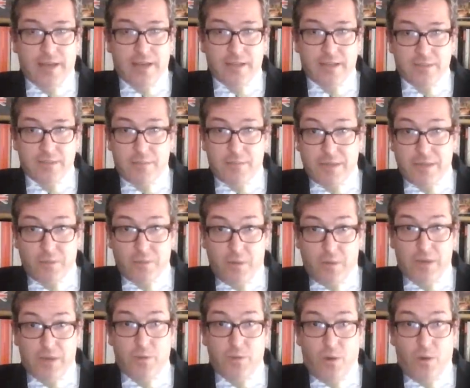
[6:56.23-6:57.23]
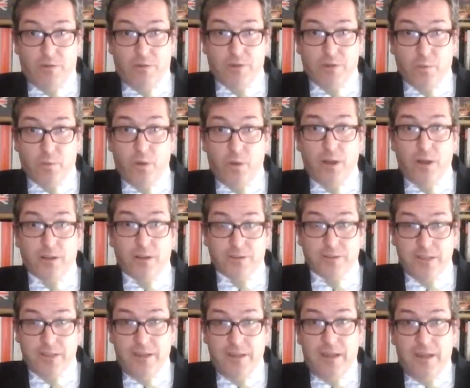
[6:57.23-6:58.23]
and it doesn't matter where you are in the
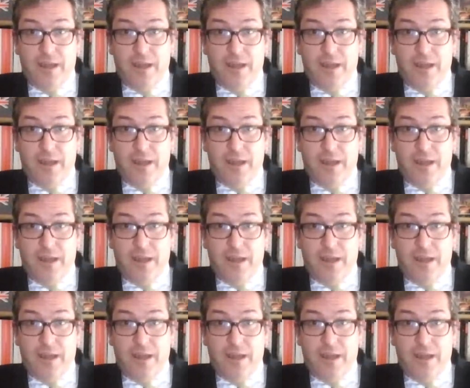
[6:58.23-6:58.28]
world